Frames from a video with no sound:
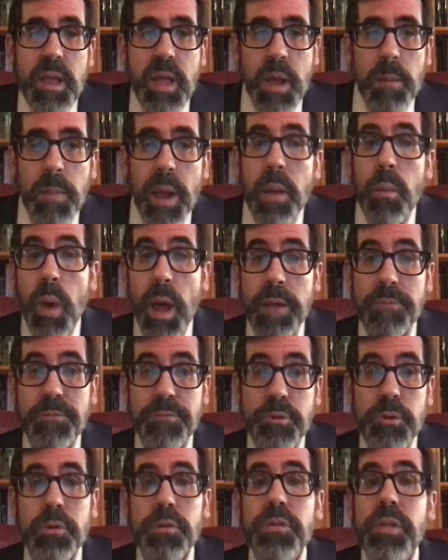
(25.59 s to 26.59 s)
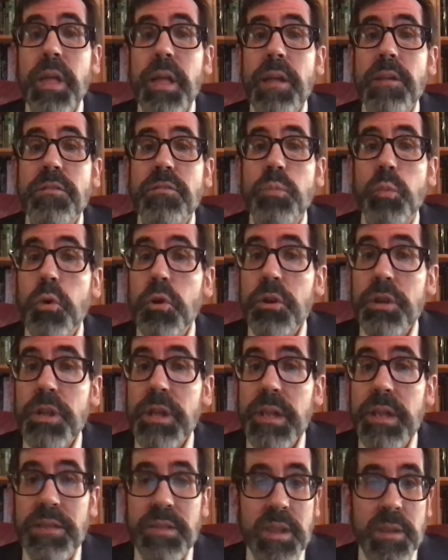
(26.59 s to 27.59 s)
My wife Ruth has work
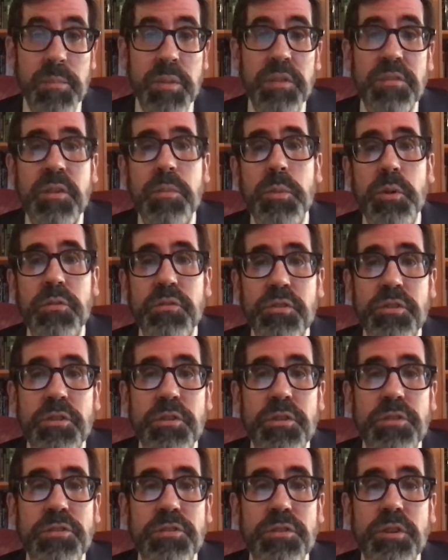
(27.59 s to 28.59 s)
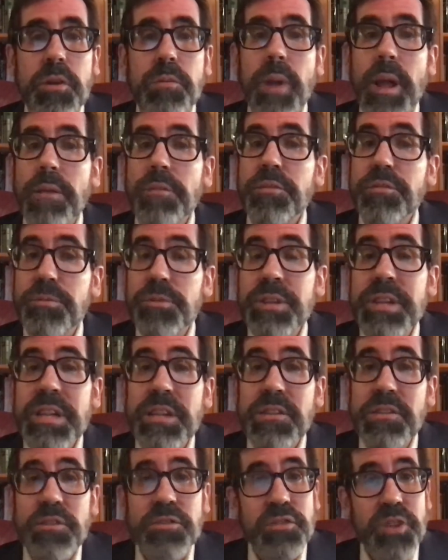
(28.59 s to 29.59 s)
in the Episcopal Church around
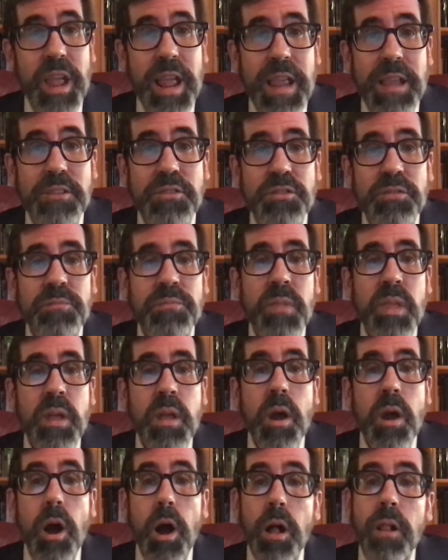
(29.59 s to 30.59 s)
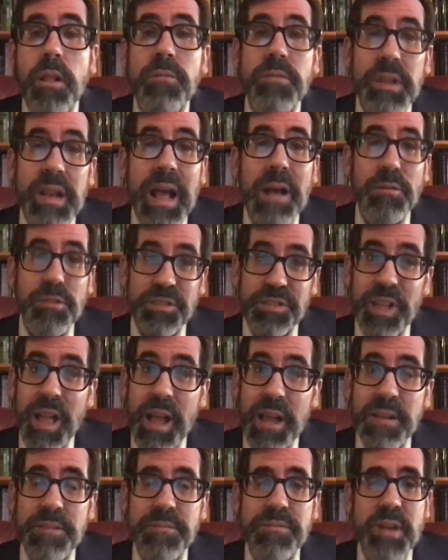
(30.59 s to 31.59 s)
strategic change, all of it
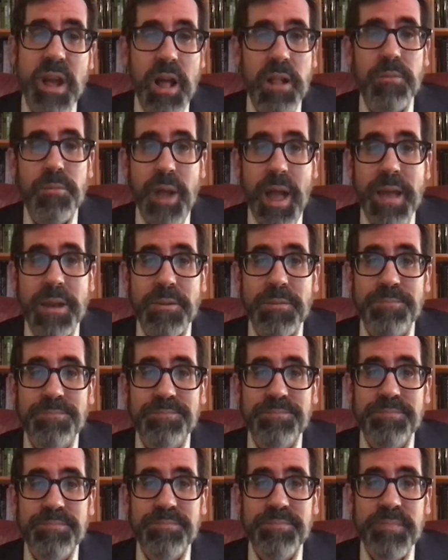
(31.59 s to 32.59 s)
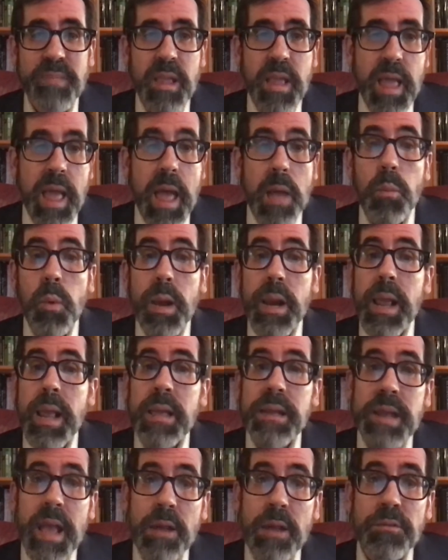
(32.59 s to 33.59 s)
outside of Colorado. And when I
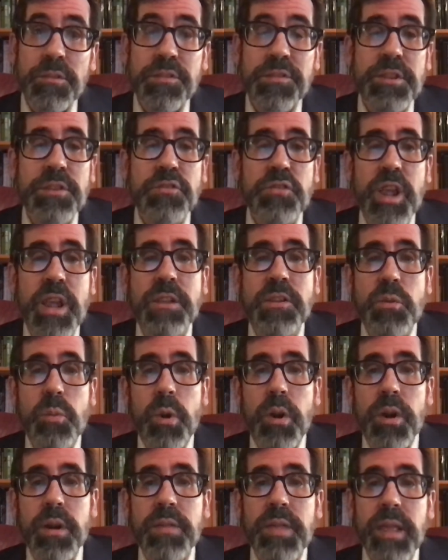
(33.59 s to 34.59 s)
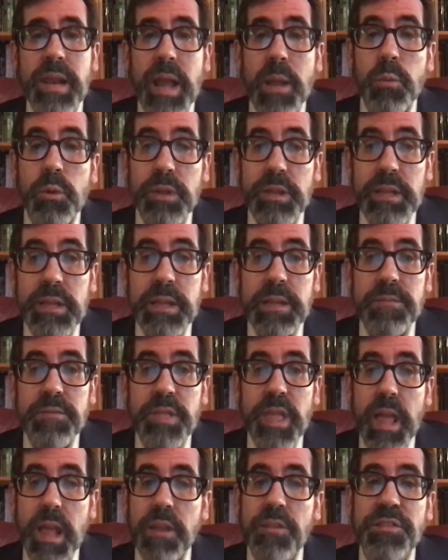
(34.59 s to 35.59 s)
announced in January that I would leave
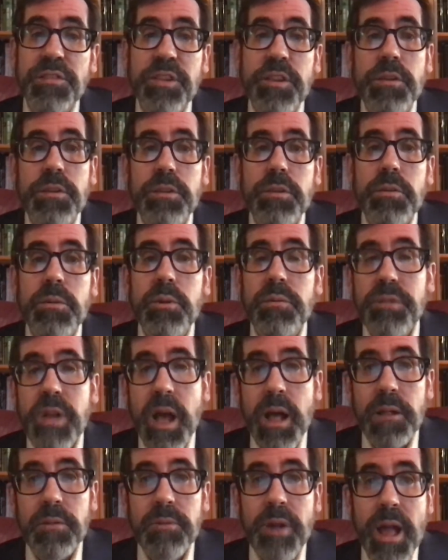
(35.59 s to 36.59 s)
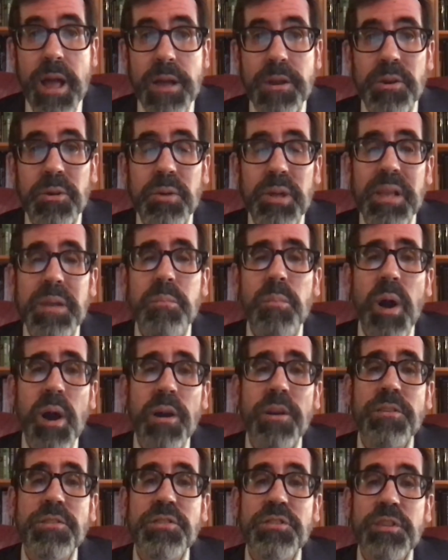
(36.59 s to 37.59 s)
the ACLU of Colorado in
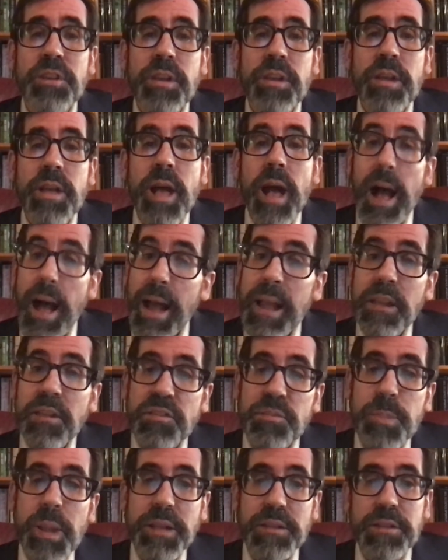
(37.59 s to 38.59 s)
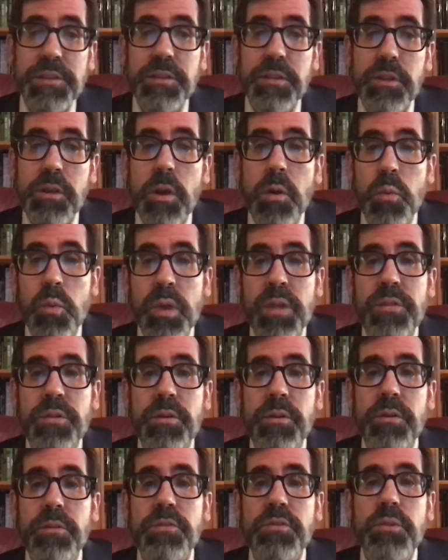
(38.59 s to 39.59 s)
March, I expected to go with
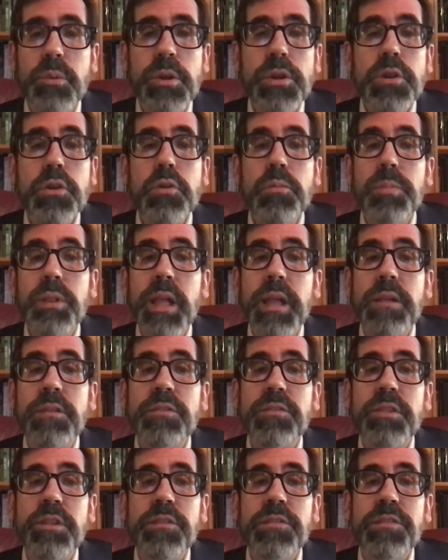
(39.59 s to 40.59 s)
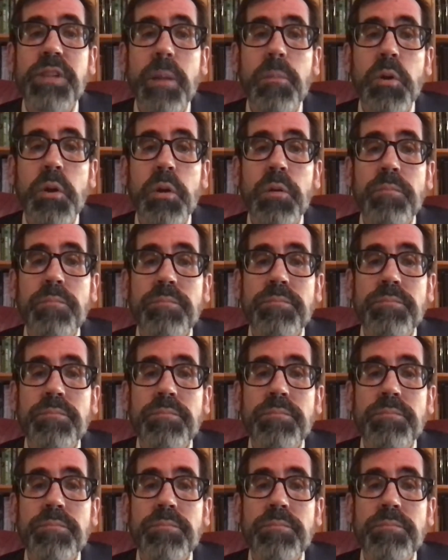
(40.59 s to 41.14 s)
her to a new place this summer.